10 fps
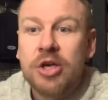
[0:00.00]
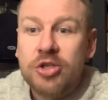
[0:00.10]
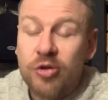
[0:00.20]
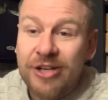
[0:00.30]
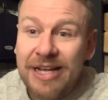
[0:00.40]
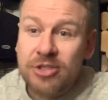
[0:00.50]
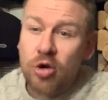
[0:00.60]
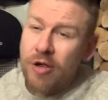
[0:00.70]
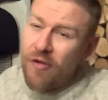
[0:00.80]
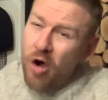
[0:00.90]
So the
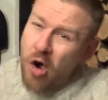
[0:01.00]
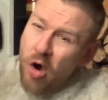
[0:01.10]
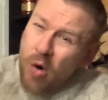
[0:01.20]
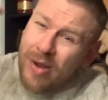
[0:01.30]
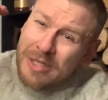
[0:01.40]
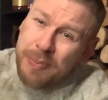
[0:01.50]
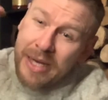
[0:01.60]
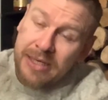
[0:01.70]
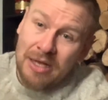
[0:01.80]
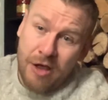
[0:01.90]
Natori have always
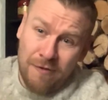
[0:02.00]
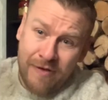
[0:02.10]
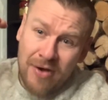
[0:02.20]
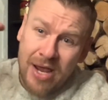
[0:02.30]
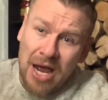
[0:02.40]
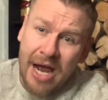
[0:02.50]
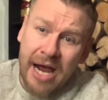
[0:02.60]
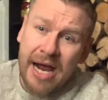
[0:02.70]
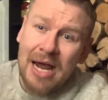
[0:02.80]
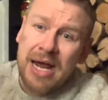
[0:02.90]
been a very
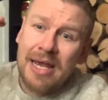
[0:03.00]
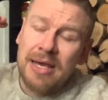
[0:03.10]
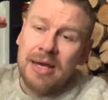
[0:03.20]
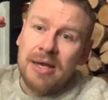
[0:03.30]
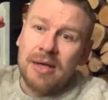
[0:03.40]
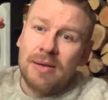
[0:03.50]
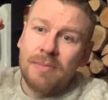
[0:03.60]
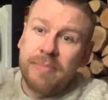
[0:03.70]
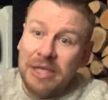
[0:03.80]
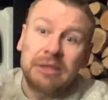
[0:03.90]
high
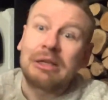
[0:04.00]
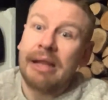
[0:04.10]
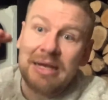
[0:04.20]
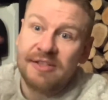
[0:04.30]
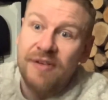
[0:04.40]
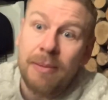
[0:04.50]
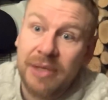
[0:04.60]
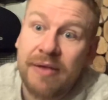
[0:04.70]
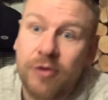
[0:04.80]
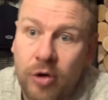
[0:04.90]
middle class
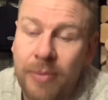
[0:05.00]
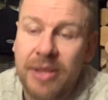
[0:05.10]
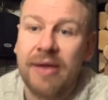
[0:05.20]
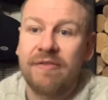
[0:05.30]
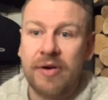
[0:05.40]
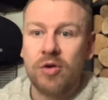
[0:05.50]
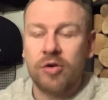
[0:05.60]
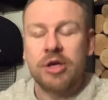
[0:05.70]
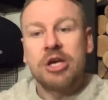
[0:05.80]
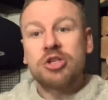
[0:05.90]
family, if you know what I mean. They're very
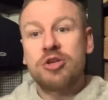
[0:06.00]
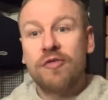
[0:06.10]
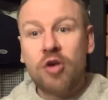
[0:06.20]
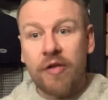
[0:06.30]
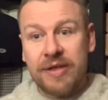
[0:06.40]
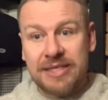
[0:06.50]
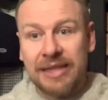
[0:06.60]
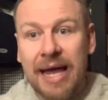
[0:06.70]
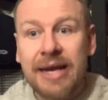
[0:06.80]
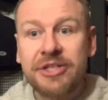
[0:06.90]
good. So you've got this
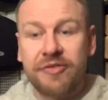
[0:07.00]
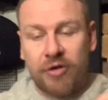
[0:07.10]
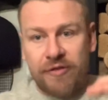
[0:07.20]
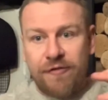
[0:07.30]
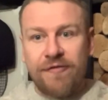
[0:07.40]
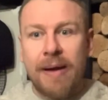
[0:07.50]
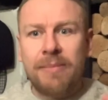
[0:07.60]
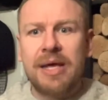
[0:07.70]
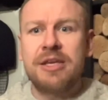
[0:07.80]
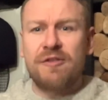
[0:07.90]
land, you've got the
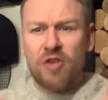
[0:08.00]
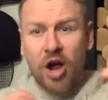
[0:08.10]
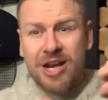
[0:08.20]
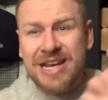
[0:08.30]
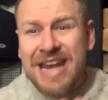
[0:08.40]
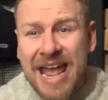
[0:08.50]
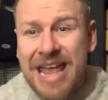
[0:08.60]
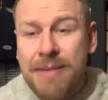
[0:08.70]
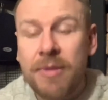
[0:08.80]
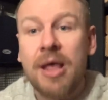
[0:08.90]
family, you've got a
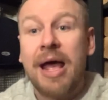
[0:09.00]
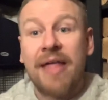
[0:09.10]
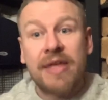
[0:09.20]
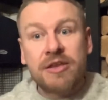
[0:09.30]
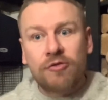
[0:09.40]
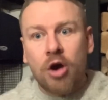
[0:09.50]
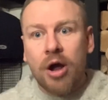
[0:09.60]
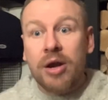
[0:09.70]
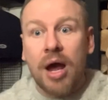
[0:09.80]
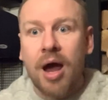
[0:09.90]
name, and then you've got
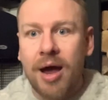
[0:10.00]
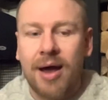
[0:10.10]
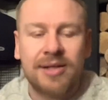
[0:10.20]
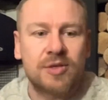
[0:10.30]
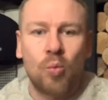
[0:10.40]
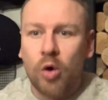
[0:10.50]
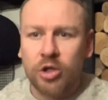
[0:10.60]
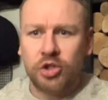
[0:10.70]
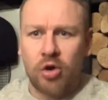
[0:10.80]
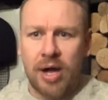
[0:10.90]
an art. And
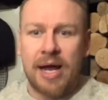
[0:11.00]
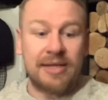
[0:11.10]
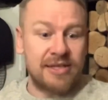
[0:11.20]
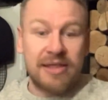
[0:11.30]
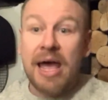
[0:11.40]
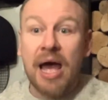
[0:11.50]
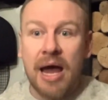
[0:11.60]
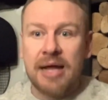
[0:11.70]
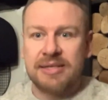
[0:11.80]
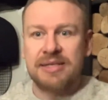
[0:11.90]
what's your art? And their
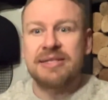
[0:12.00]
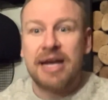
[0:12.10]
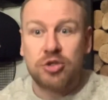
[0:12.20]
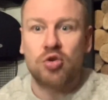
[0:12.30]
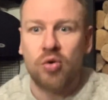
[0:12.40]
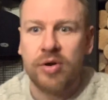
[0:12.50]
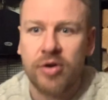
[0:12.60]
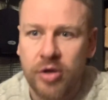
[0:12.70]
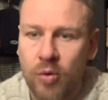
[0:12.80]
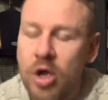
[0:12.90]
art is Natori
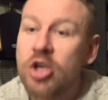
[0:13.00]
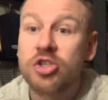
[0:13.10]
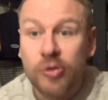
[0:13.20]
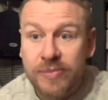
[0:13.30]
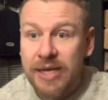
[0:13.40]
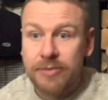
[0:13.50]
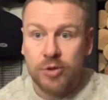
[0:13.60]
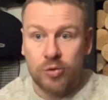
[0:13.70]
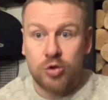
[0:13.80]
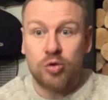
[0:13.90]
Ryu, sometimes
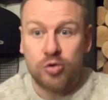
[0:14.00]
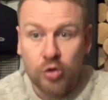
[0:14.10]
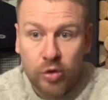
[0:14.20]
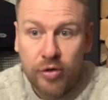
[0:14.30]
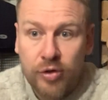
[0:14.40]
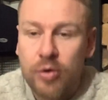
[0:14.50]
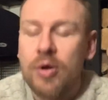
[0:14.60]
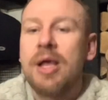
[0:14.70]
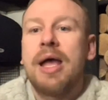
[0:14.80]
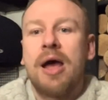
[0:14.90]
known as Kusunoki Ryu.
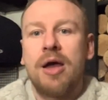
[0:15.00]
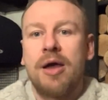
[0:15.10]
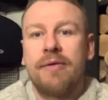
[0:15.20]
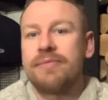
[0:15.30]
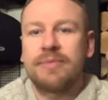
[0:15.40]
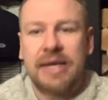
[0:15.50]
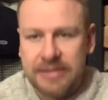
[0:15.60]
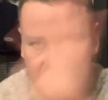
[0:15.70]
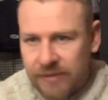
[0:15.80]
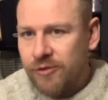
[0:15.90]
Uh,
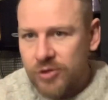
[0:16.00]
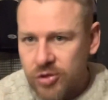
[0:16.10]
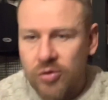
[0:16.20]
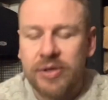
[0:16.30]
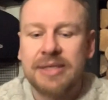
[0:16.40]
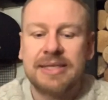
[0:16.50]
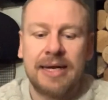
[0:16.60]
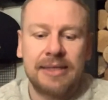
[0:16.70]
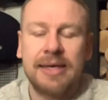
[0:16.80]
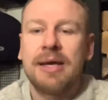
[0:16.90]
that's a different story
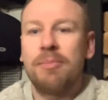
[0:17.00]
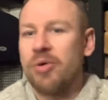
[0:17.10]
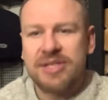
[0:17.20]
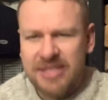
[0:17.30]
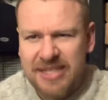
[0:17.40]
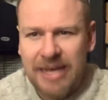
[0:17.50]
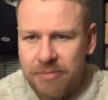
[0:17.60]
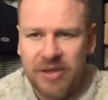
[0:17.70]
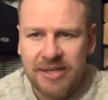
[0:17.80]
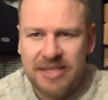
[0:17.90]
entirely, but it's the same
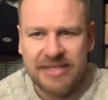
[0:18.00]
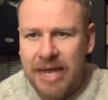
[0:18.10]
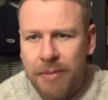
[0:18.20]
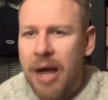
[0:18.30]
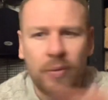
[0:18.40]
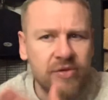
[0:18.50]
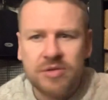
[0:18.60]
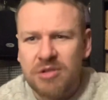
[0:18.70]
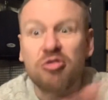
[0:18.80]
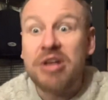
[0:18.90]
thing. It's the same art with
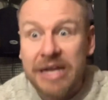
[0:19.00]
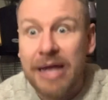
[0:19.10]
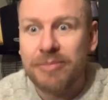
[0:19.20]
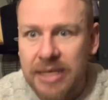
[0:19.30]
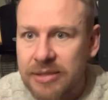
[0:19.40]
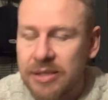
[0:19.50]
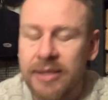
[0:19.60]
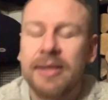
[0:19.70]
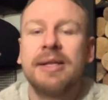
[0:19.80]
three names, actually.